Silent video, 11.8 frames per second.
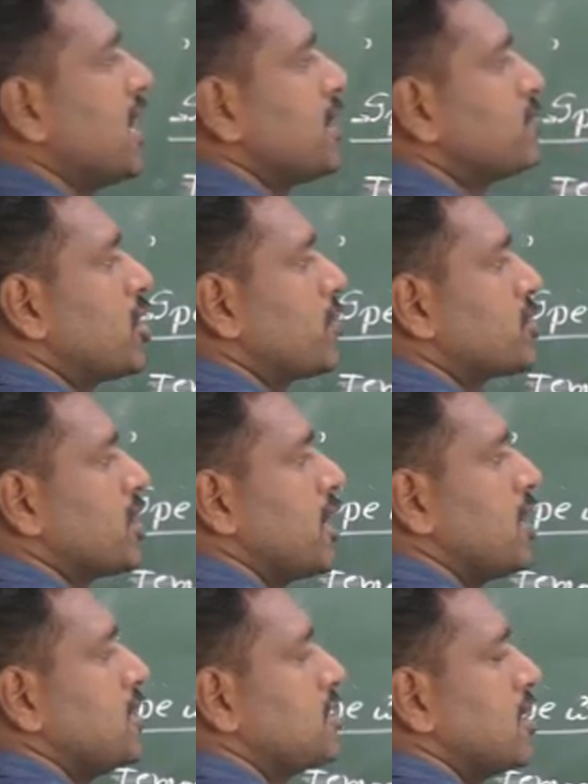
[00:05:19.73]
adsorption
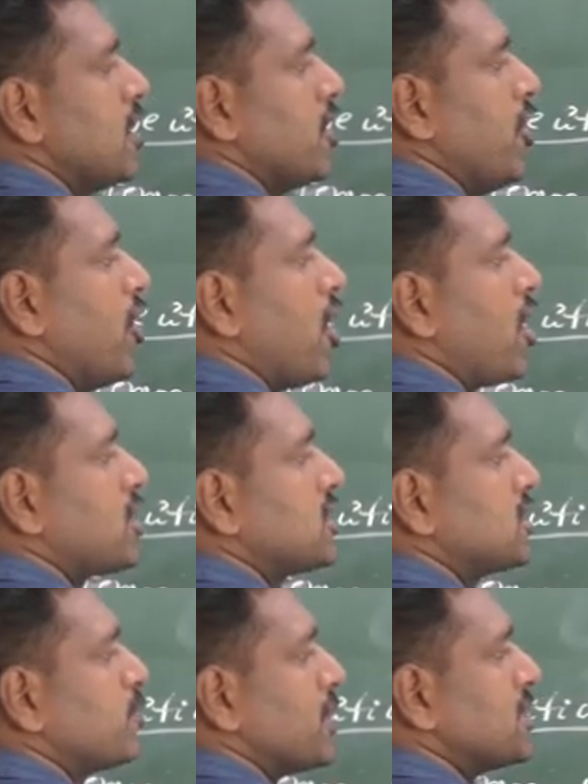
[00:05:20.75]
is
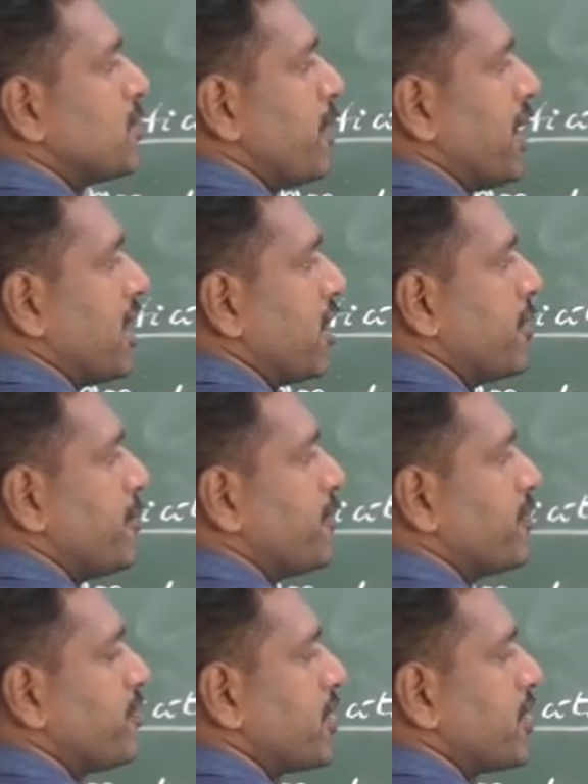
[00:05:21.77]
not specific.